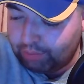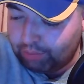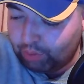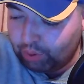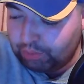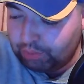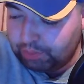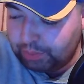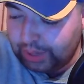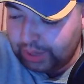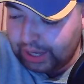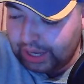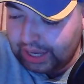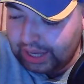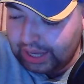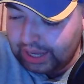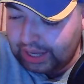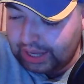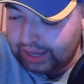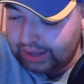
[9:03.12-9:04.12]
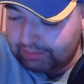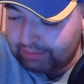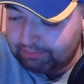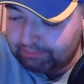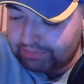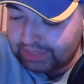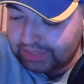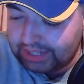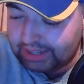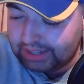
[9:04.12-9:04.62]
would be
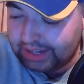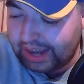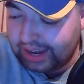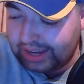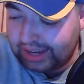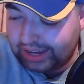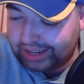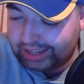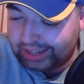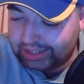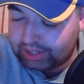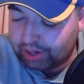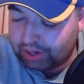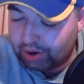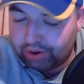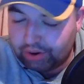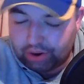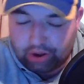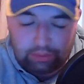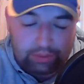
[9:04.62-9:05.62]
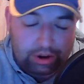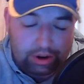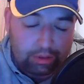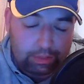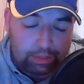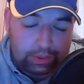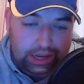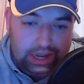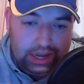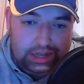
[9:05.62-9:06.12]
slightly concerned coming
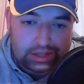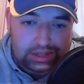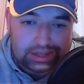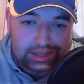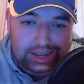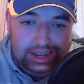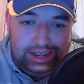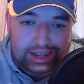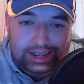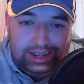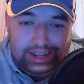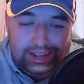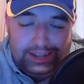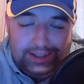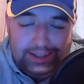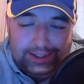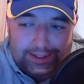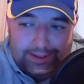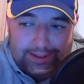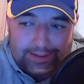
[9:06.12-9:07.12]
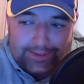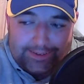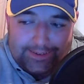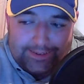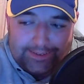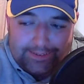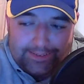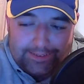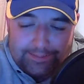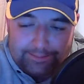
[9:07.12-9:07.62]
up against the
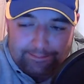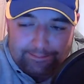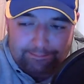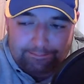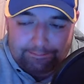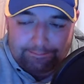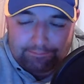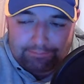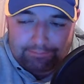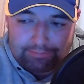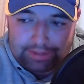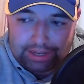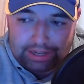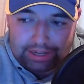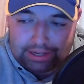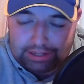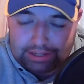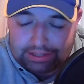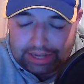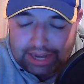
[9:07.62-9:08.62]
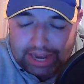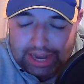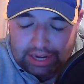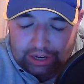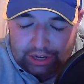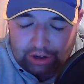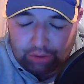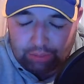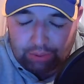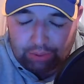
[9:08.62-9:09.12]

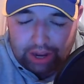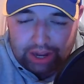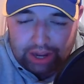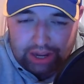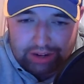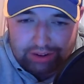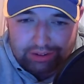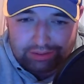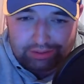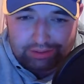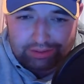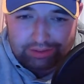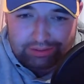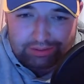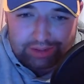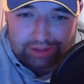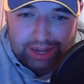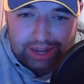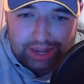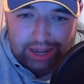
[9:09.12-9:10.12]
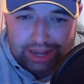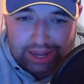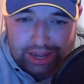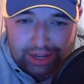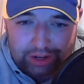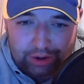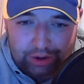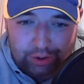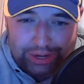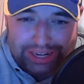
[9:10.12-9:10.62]
Aidan O'Brien
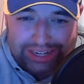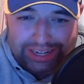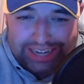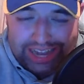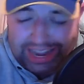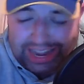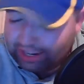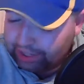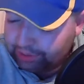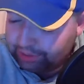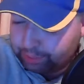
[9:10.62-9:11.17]
quintet,